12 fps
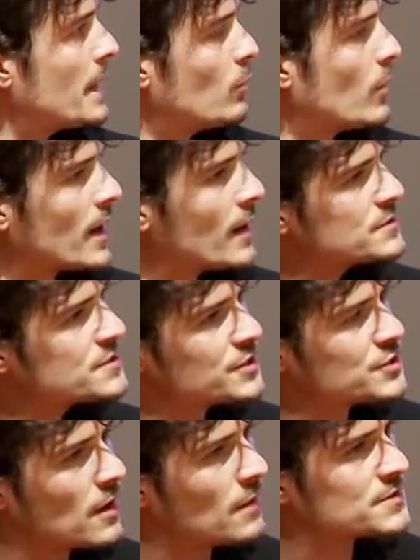when I was at
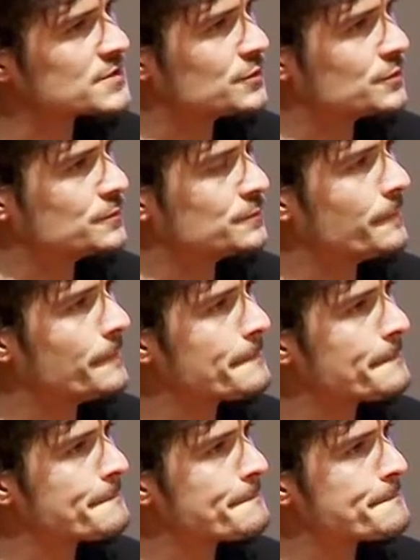drama school,
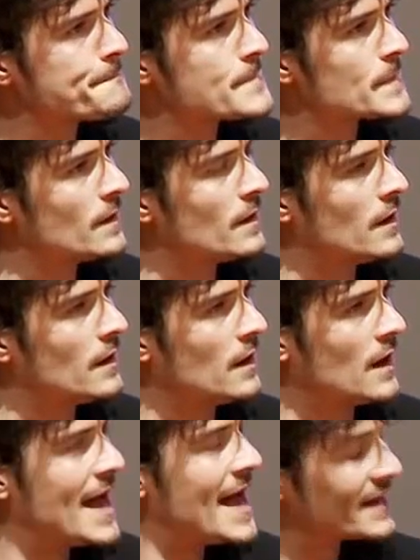
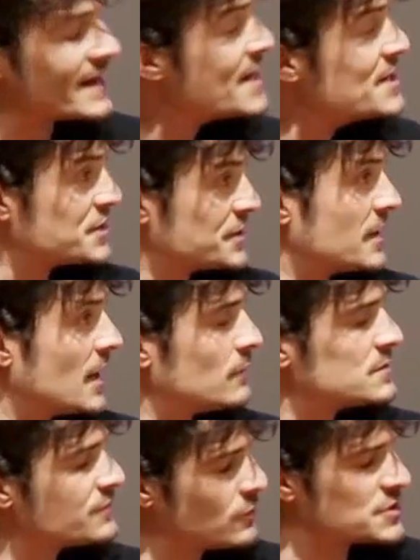I had an agent. I
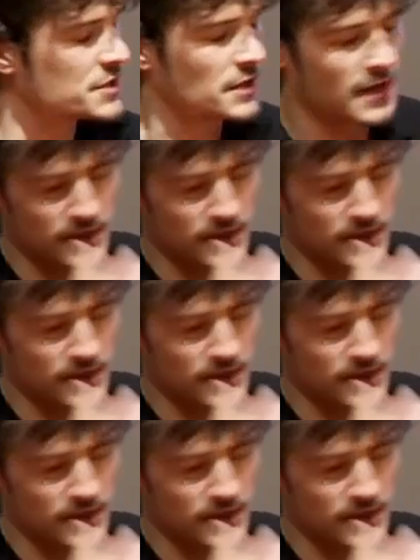was fortunate. I